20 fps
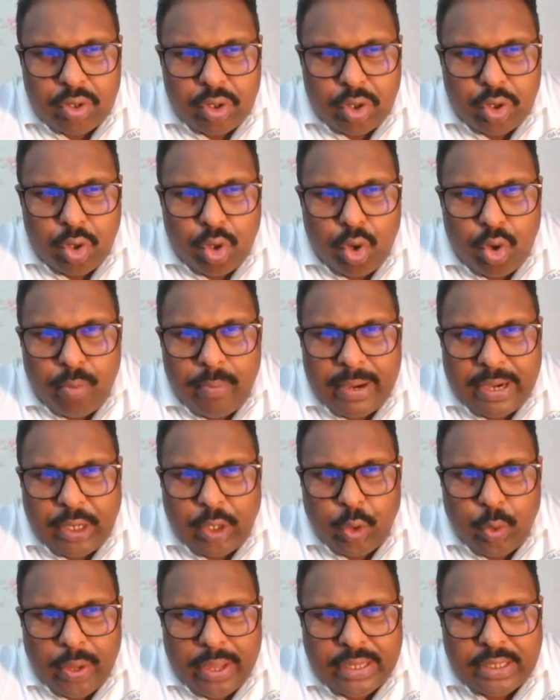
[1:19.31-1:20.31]
Dou by
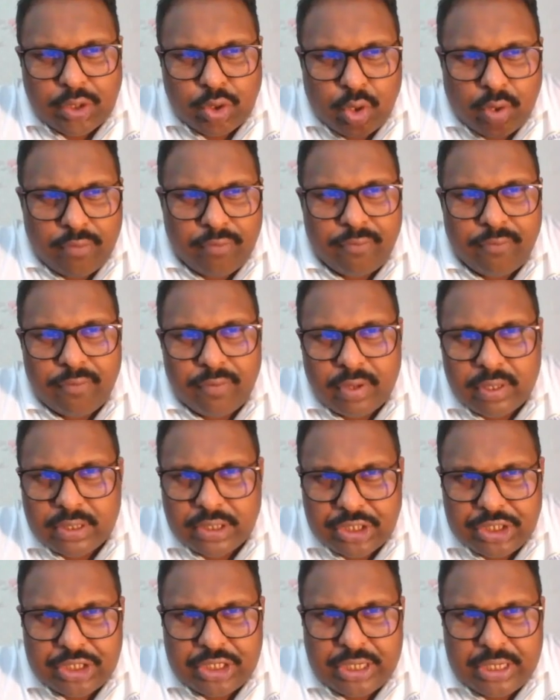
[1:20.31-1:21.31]
dou x of
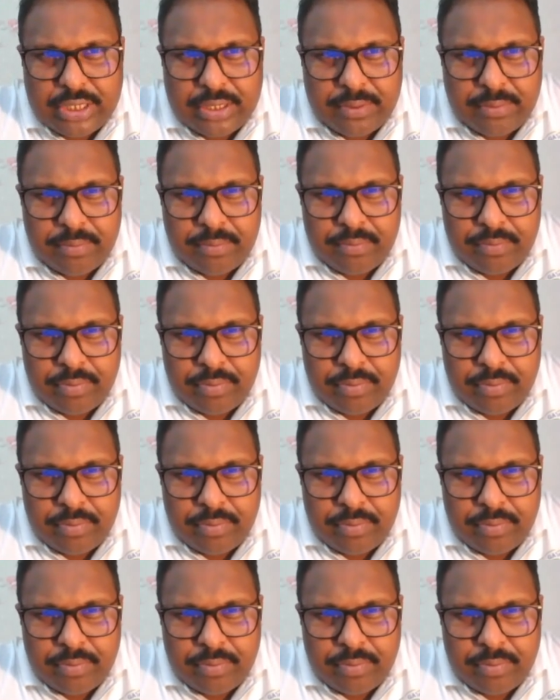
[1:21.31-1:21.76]
G,